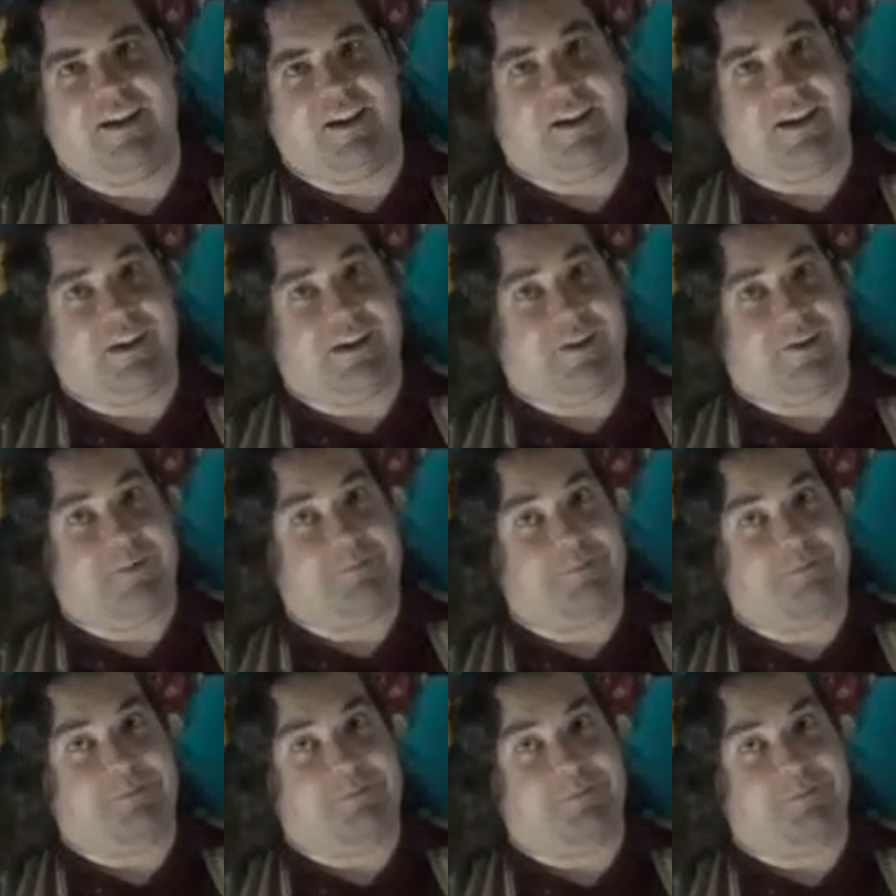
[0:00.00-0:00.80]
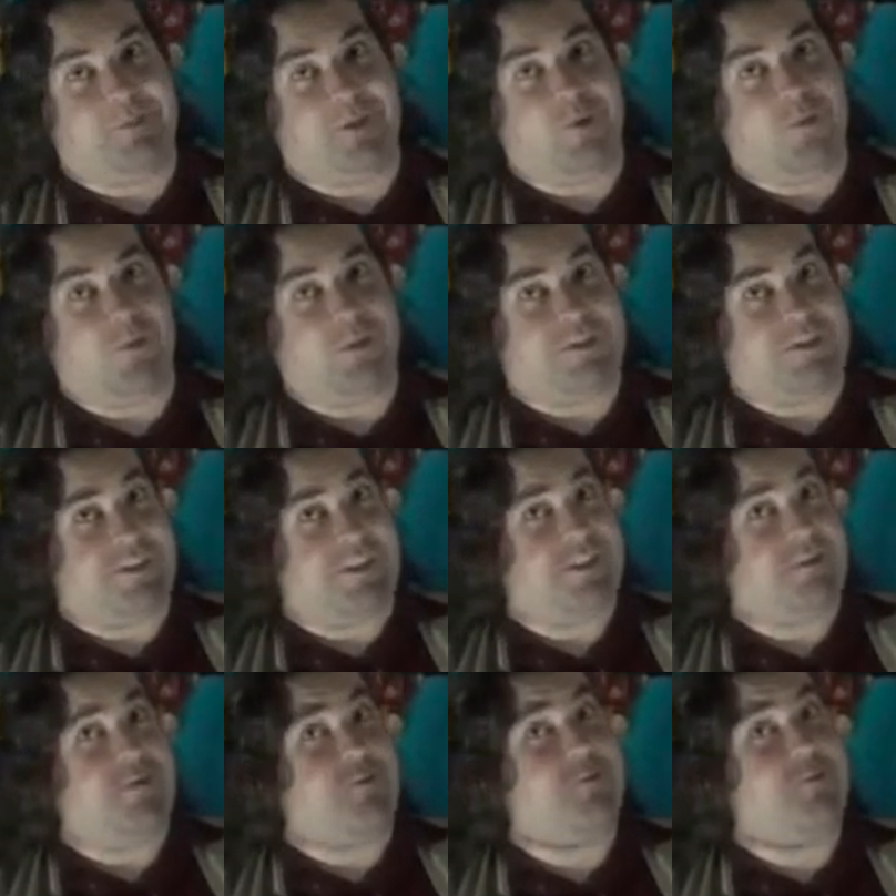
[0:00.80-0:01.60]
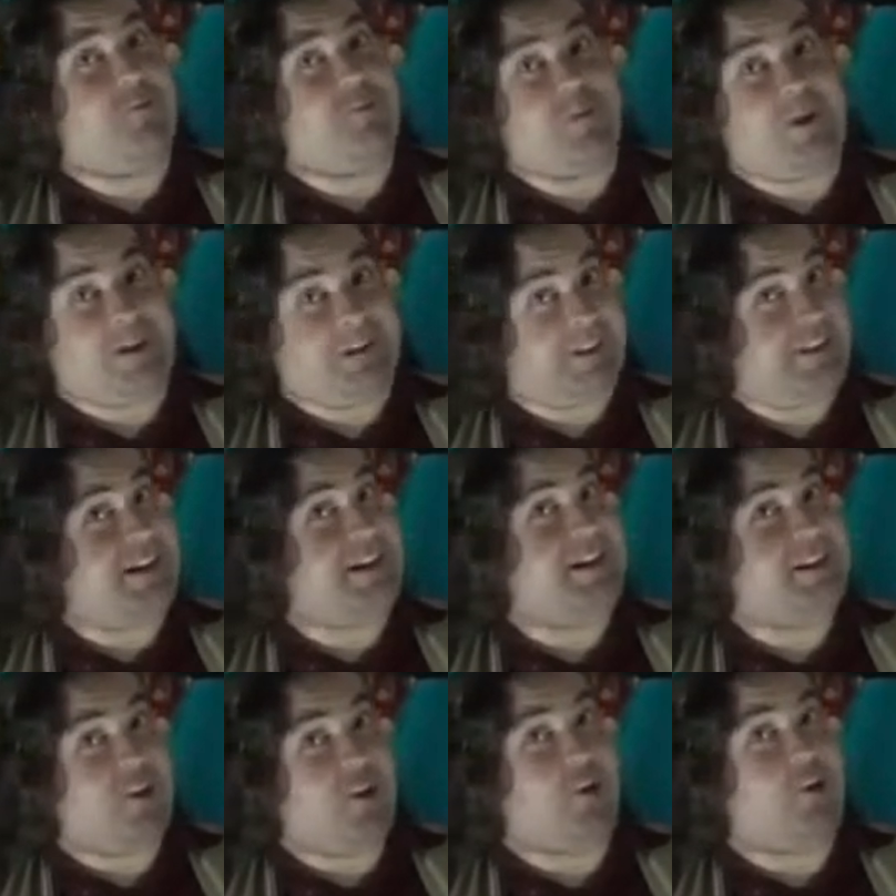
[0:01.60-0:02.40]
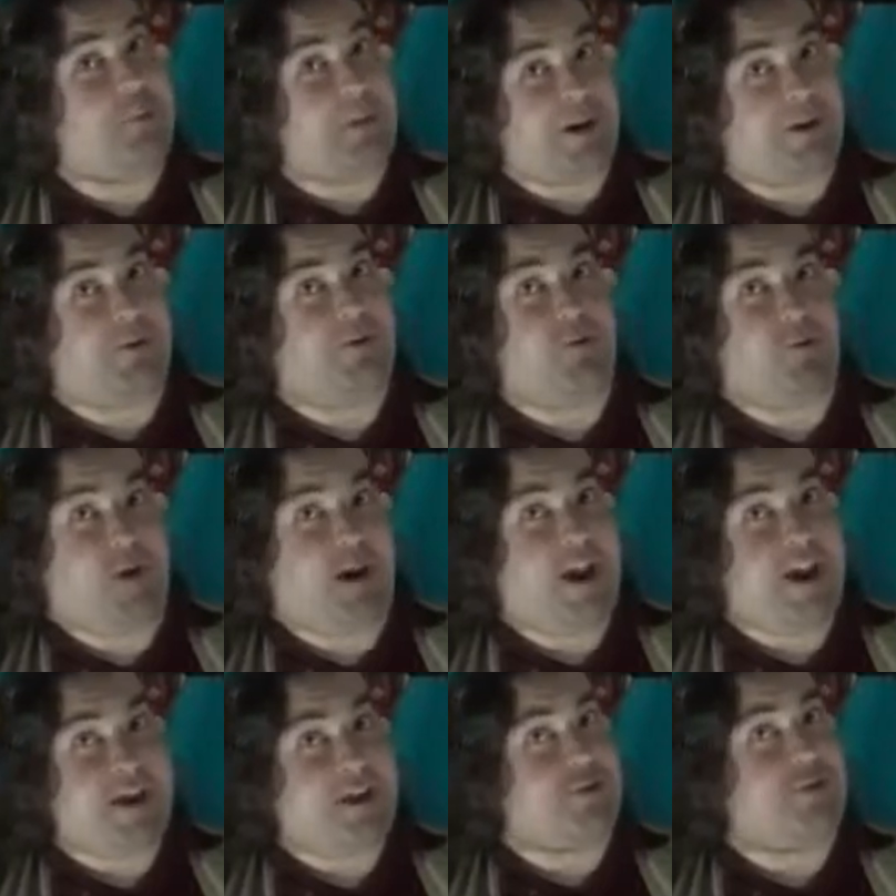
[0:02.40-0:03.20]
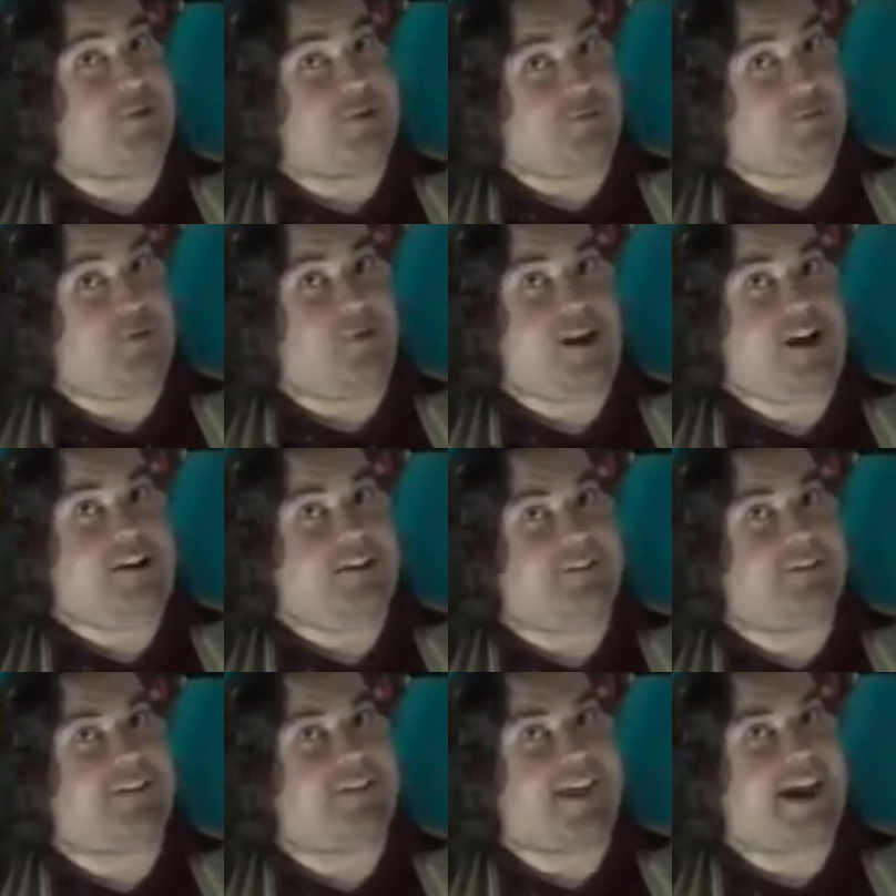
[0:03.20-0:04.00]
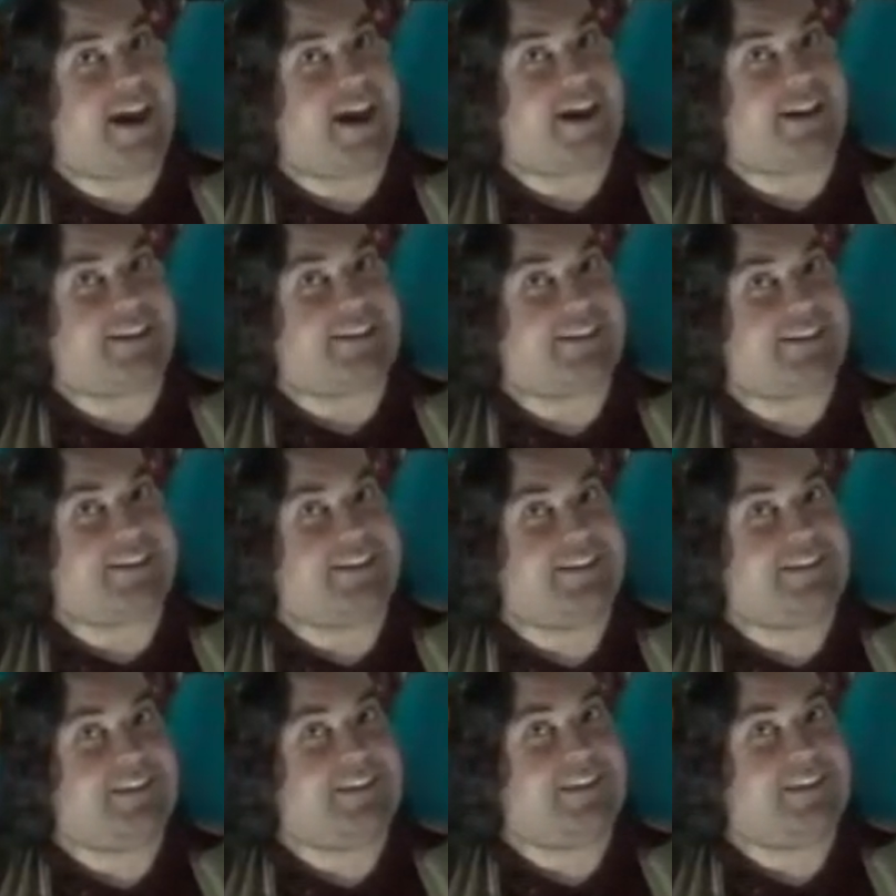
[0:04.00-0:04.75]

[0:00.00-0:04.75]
Um, was there really no better way you could phrase that?